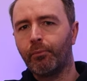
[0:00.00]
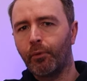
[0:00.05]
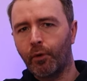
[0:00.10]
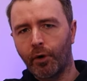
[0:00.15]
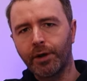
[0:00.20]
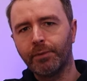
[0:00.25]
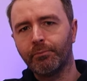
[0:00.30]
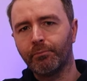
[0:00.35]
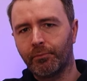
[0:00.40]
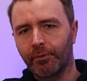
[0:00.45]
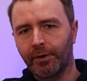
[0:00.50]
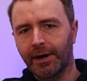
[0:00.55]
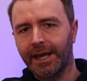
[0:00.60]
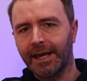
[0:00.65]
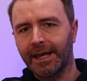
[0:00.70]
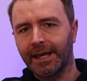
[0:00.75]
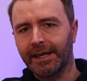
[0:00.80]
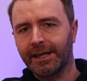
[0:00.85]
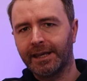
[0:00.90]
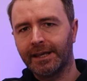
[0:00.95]
point
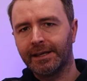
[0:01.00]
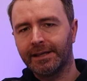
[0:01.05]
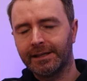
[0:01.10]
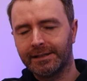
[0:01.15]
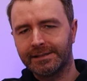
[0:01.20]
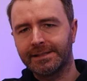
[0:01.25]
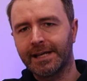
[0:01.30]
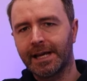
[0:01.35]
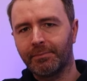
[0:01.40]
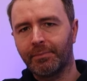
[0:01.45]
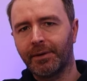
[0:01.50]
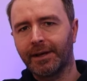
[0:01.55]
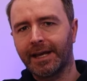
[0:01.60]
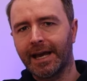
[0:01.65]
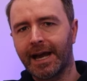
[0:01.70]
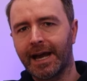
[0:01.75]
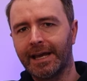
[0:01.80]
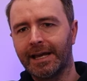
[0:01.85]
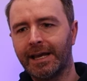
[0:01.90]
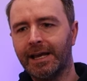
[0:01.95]
break type of
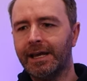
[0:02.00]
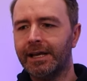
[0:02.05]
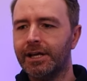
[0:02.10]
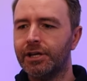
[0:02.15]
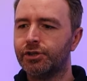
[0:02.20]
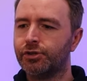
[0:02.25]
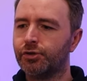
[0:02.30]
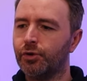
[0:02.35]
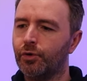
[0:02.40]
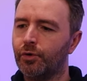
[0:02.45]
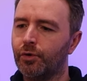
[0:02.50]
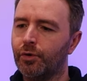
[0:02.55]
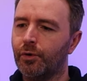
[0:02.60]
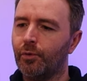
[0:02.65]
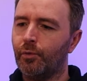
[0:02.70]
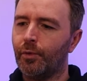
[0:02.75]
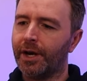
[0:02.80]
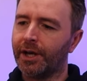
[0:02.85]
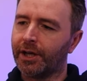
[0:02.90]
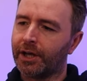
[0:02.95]
guy. So
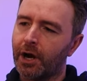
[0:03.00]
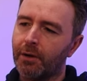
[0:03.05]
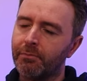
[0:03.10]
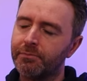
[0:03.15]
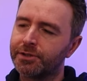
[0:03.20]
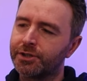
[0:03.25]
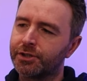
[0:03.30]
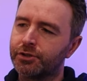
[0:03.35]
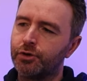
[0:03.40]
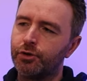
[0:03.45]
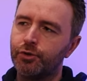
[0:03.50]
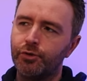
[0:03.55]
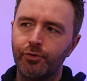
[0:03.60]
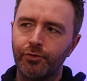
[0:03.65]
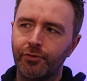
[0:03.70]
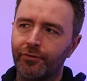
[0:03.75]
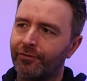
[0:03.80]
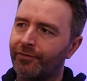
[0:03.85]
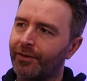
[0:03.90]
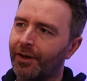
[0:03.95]
when it comes
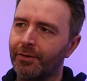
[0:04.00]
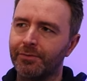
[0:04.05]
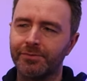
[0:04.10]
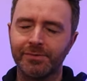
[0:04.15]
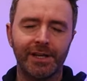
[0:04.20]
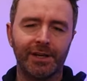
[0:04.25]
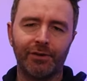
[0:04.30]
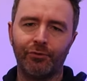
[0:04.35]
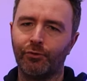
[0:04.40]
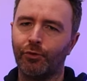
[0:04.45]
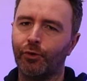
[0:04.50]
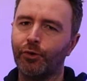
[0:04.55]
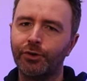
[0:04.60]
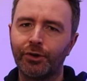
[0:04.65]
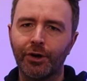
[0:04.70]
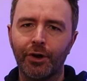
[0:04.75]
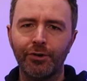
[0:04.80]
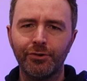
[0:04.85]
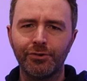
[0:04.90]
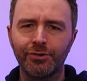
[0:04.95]
to films like
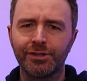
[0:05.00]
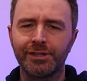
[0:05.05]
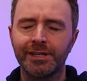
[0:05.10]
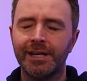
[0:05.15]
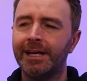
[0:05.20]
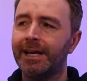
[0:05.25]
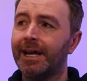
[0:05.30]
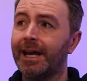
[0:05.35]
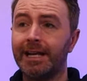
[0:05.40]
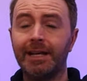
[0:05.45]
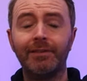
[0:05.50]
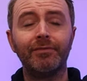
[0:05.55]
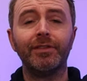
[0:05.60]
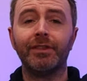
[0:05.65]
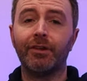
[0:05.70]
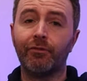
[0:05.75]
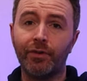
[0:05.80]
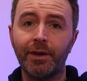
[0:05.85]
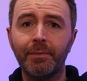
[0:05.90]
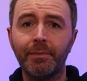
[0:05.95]
Roadhouse and even
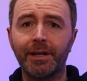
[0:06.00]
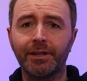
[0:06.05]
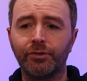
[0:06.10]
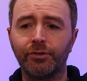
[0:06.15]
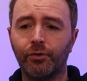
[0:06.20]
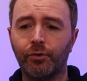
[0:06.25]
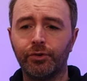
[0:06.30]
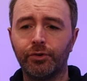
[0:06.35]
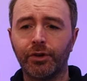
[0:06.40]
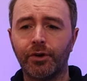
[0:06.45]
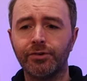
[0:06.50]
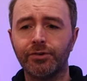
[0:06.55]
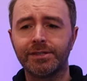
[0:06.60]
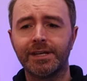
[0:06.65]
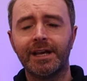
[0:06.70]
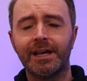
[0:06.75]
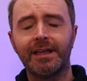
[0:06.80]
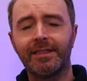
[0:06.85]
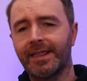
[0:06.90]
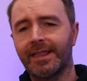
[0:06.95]
the remake to
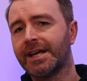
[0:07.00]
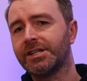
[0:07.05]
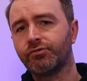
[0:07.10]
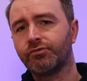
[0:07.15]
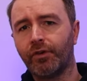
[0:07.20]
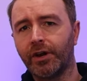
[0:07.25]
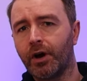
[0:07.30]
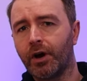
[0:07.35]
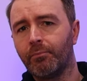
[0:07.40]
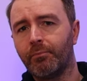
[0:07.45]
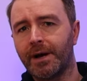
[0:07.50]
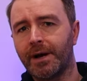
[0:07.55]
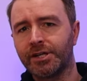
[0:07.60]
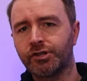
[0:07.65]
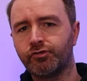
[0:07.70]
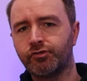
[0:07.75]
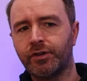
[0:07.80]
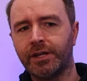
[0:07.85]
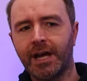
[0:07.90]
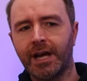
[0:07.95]
Roadhouse, that's right up my
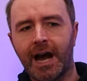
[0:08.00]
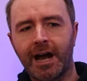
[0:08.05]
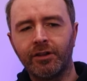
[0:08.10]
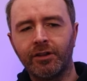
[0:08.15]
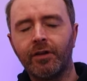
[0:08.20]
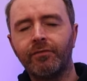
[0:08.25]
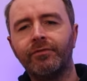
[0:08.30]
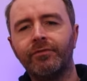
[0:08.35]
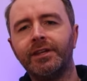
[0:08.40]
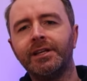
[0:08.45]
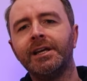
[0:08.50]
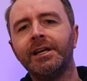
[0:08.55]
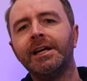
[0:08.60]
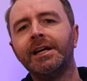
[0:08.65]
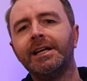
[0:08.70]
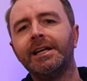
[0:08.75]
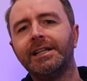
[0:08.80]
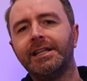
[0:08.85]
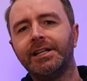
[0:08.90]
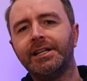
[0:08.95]
street. I love the
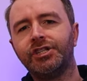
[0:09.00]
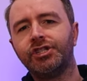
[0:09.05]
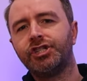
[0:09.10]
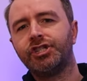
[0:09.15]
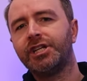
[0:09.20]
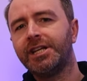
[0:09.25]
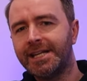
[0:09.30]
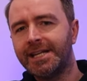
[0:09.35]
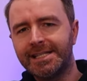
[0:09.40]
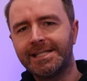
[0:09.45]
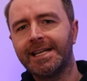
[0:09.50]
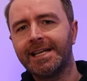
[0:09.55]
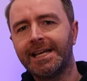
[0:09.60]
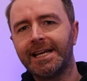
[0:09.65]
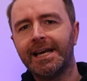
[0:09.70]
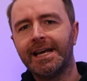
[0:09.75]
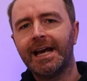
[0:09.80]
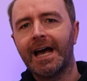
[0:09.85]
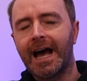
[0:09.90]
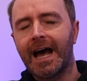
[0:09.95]
the
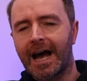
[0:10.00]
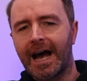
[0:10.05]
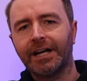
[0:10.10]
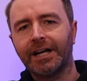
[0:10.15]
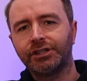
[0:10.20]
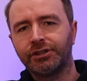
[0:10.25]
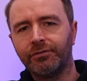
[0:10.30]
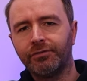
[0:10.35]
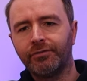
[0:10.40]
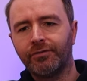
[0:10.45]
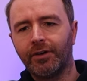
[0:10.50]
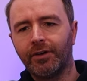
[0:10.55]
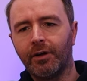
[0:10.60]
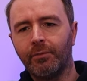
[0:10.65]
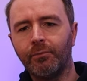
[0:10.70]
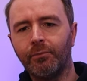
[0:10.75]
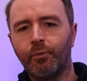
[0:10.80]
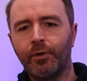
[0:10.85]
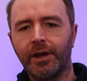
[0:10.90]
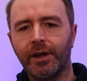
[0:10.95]
cheesy action
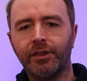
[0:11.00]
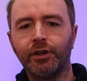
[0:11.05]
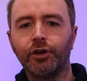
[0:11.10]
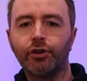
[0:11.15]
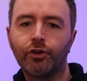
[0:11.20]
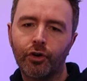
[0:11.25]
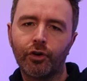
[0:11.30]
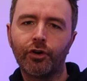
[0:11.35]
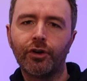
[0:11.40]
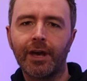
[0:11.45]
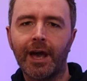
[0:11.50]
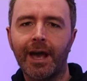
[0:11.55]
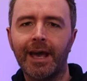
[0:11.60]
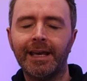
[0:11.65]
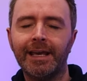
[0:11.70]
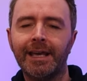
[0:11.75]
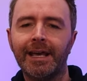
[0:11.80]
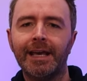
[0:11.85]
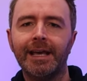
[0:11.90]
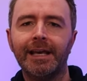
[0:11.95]
film where the good
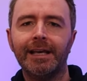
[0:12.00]
guy